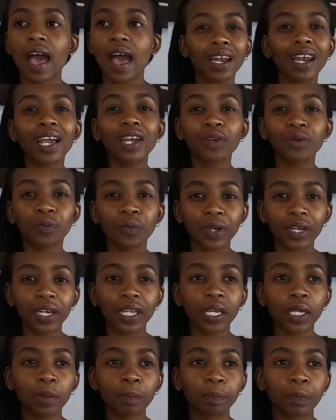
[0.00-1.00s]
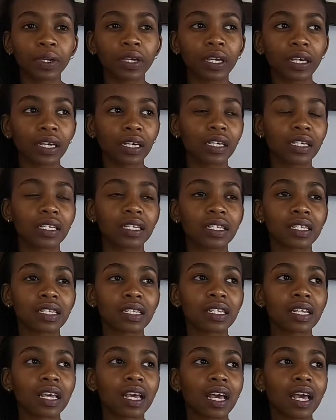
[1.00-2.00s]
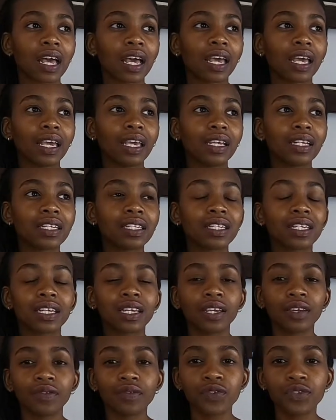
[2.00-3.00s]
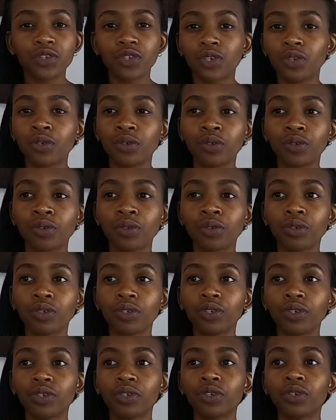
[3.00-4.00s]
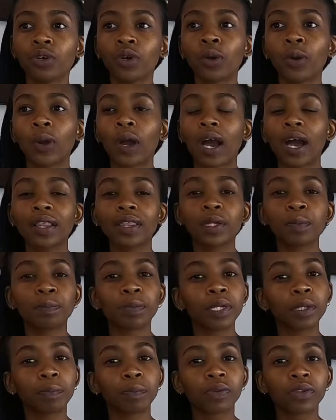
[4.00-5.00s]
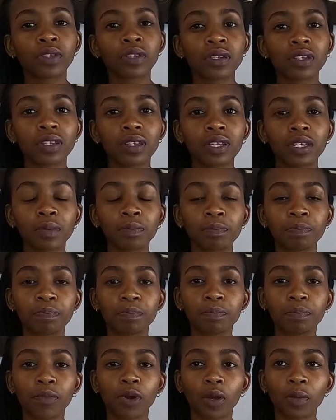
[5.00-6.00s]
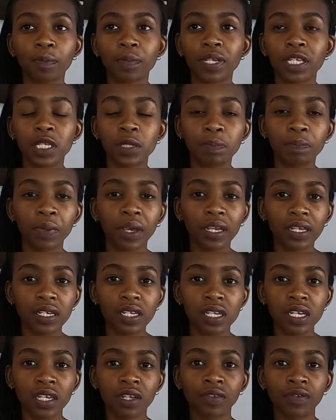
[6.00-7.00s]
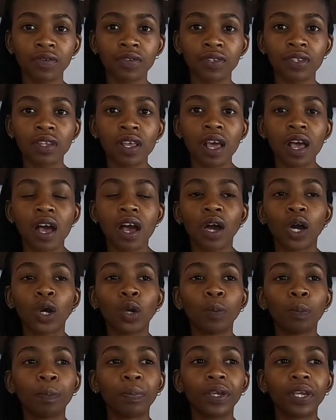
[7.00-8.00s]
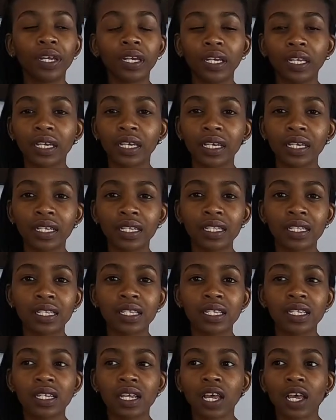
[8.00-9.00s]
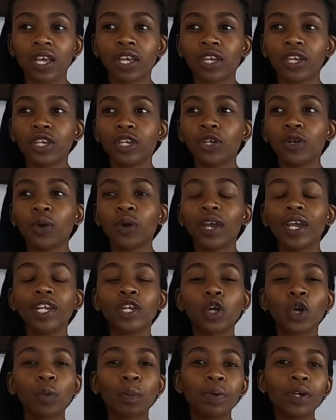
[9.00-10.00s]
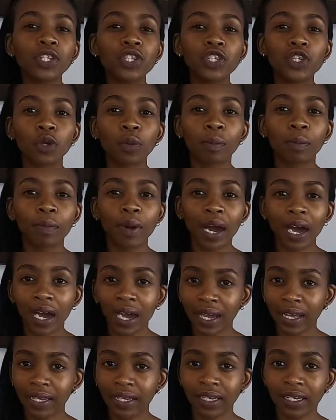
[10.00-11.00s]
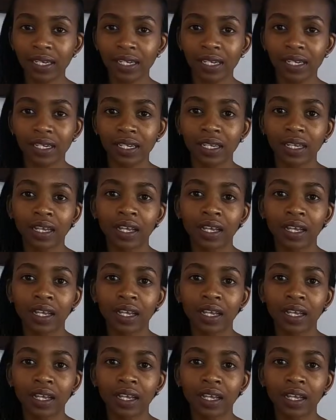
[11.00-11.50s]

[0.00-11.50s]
I like reading because it gives you, other people's perspectives, opinions. It opens your mind.